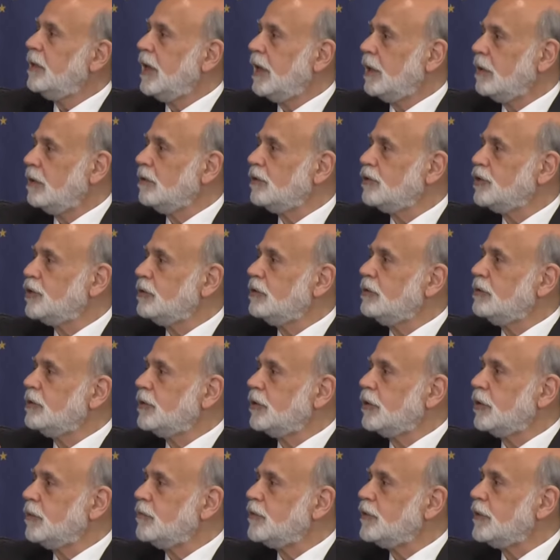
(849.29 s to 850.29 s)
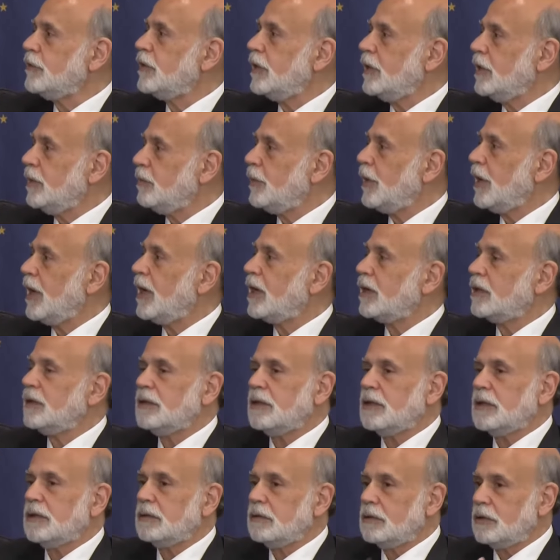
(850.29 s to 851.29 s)
and also in terms of the impact
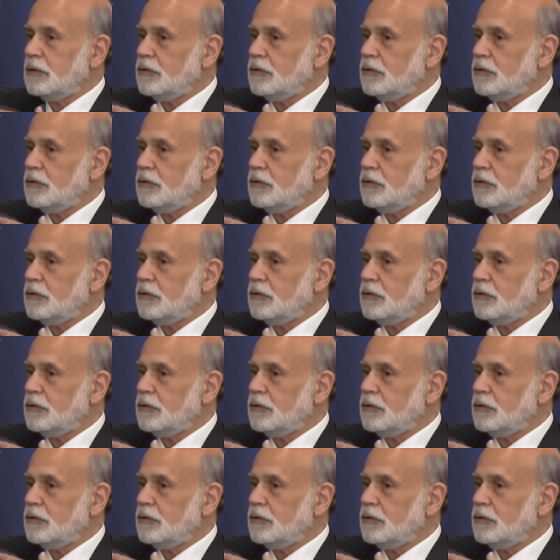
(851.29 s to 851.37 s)
on